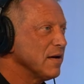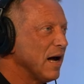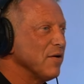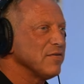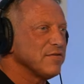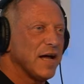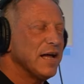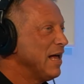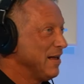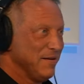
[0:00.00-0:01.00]
Right. I was
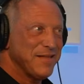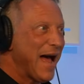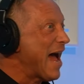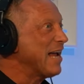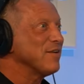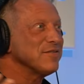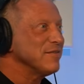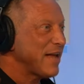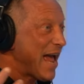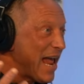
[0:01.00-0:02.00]
like, the angle,
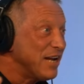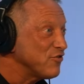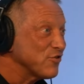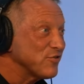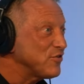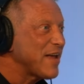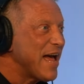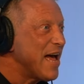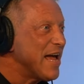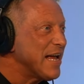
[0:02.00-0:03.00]
the angels
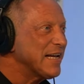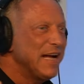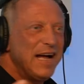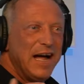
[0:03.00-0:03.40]
sang